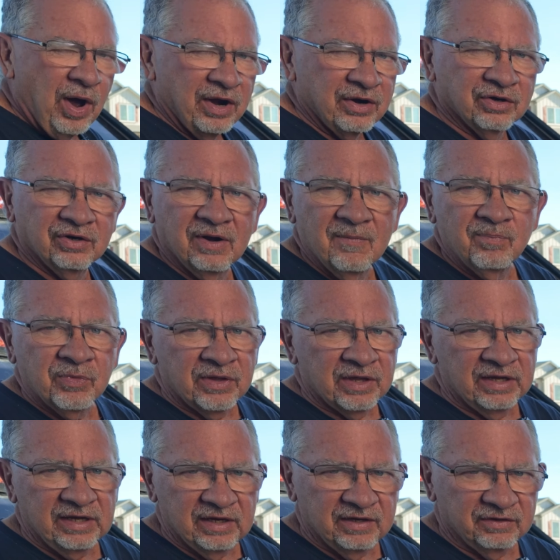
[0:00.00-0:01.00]
water
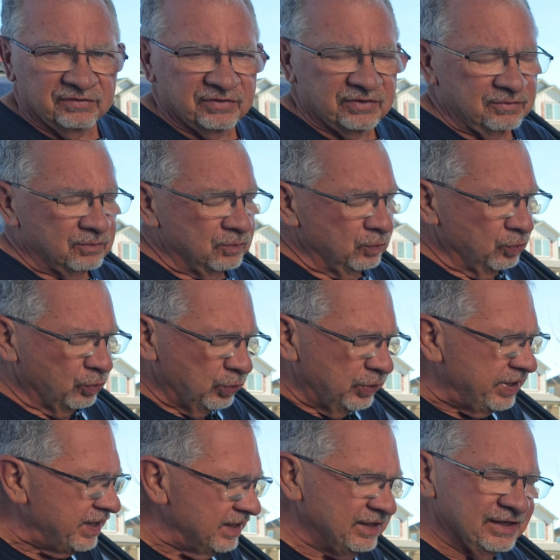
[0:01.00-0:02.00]
is
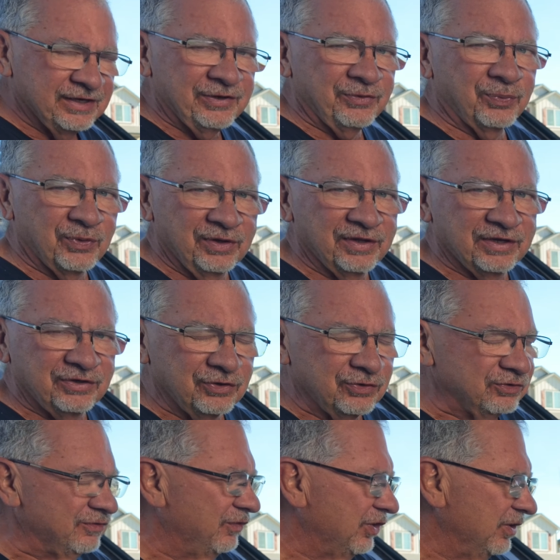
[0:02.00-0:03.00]
really, really
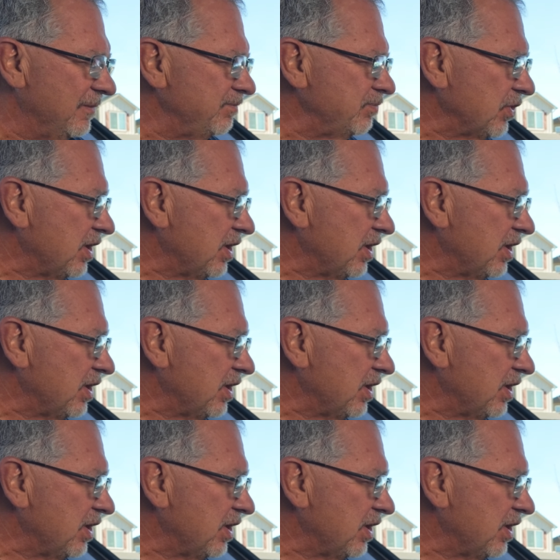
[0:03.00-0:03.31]
useful.